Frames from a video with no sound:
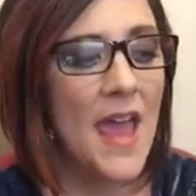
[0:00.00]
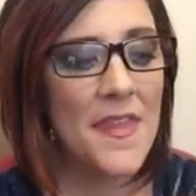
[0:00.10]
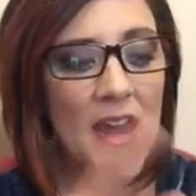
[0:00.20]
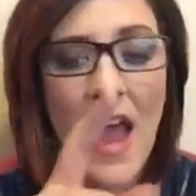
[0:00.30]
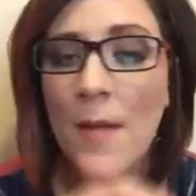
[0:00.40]

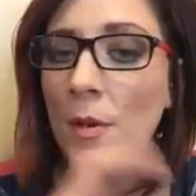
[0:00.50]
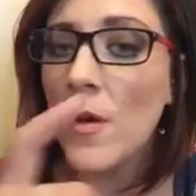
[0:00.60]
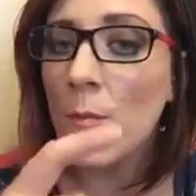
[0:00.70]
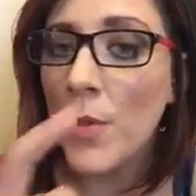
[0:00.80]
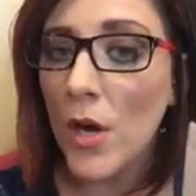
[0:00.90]
And then I
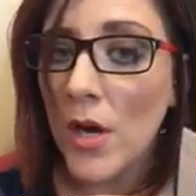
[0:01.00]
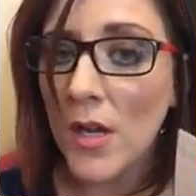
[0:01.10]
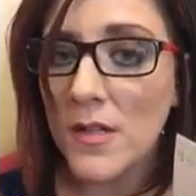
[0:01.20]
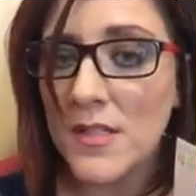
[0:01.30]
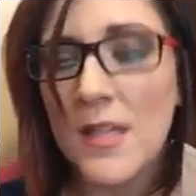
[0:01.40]
put
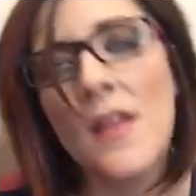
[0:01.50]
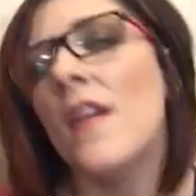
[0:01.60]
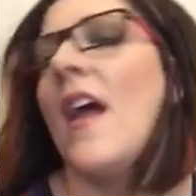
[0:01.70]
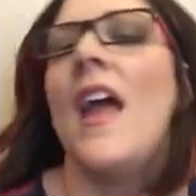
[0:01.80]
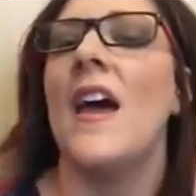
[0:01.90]
booked,
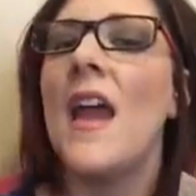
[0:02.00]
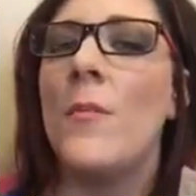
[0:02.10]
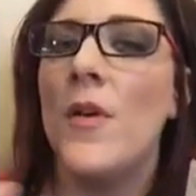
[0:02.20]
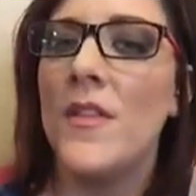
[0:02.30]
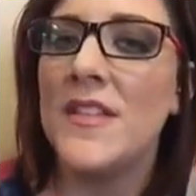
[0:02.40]
and
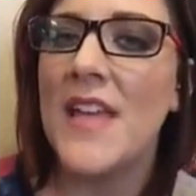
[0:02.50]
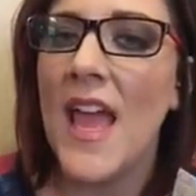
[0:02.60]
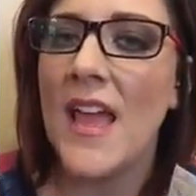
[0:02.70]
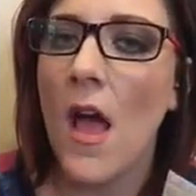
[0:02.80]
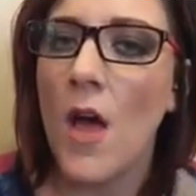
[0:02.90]
I put the
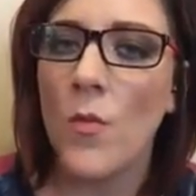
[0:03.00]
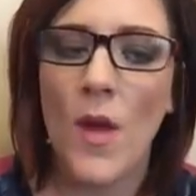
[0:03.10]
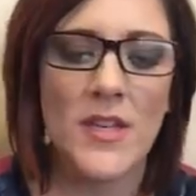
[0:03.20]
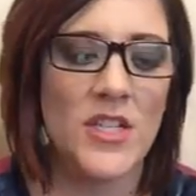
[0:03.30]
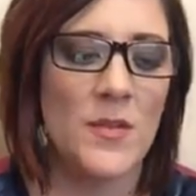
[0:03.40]
day on
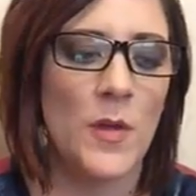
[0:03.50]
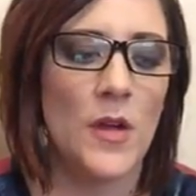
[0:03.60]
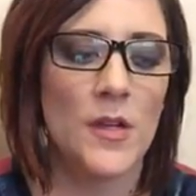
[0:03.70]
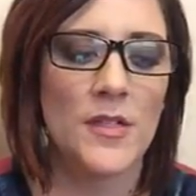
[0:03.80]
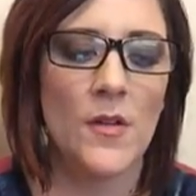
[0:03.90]
when she
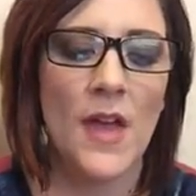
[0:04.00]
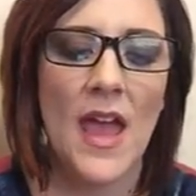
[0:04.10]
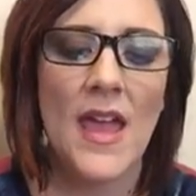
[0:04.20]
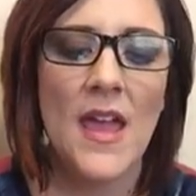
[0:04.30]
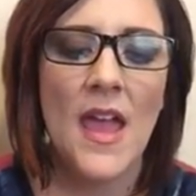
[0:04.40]
booked,
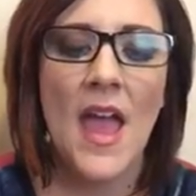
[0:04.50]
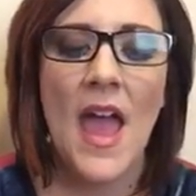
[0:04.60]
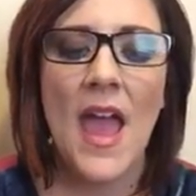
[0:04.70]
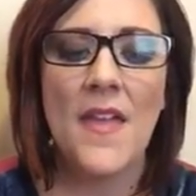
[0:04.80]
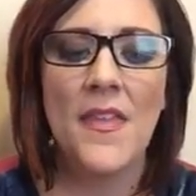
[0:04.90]
okay?
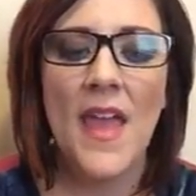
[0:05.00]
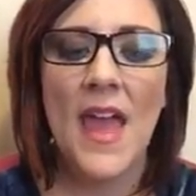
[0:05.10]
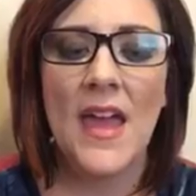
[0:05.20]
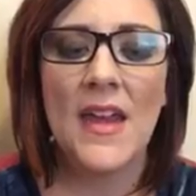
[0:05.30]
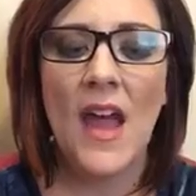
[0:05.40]
And
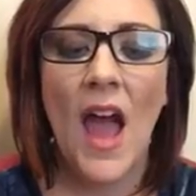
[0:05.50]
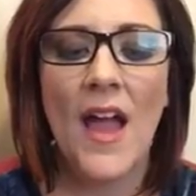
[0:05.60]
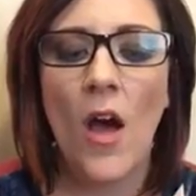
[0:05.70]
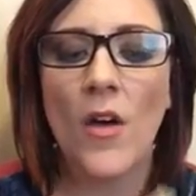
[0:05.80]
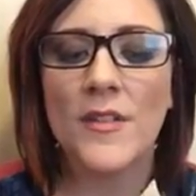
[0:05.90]
then
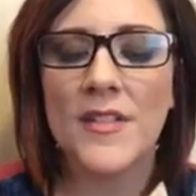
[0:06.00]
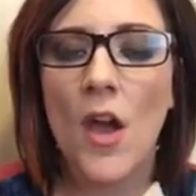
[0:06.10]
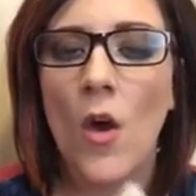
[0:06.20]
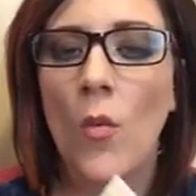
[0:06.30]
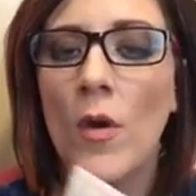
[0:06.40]
I
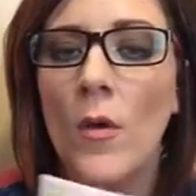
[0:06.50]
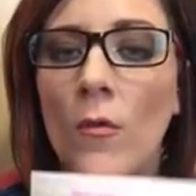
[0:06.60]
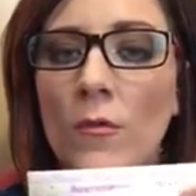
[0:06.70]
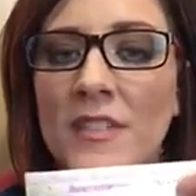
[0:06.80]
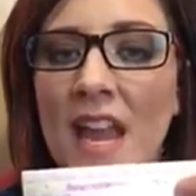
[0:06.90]
also
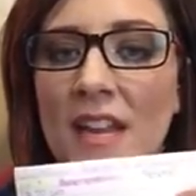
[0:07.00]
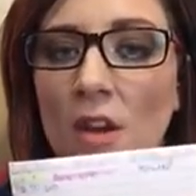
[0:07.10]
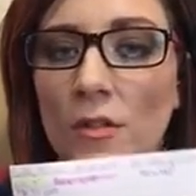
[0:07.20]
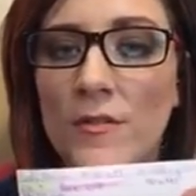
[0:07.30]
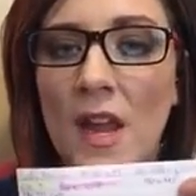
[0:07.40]
will take
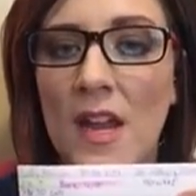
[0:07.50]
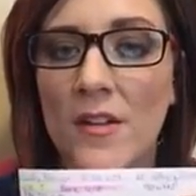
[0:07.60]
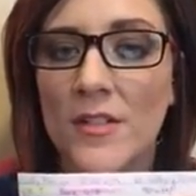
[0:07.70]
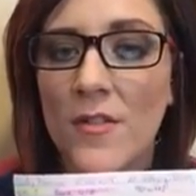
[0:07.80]
notes right here.